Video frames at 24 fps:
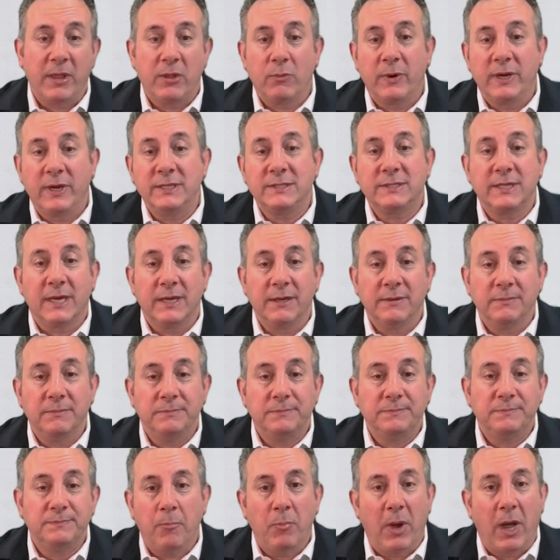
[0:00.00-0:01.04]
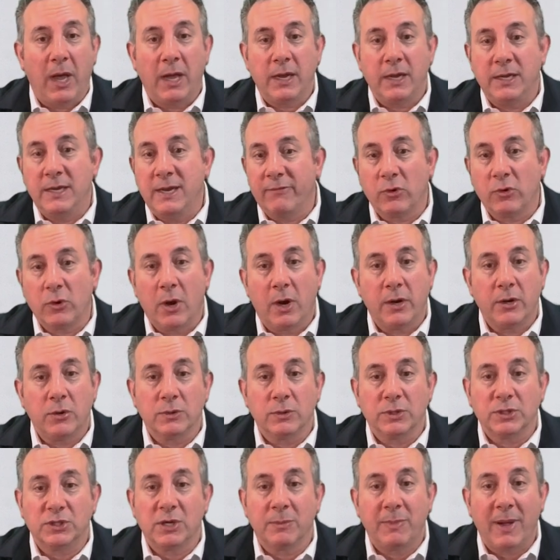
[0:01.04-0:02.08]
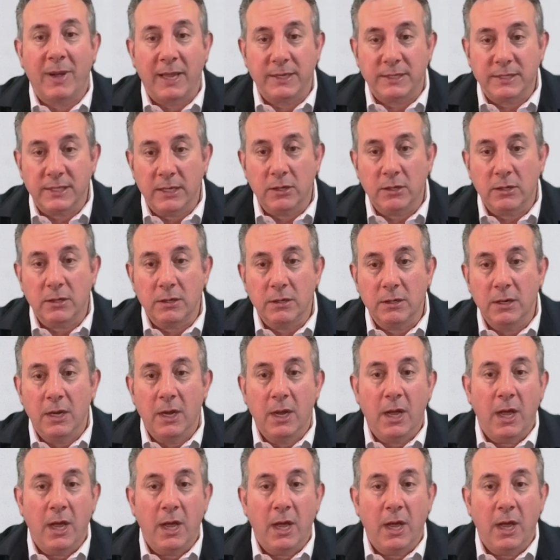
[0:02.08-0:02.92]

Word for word: wayside. I'd never gone to a Shabbat dinner.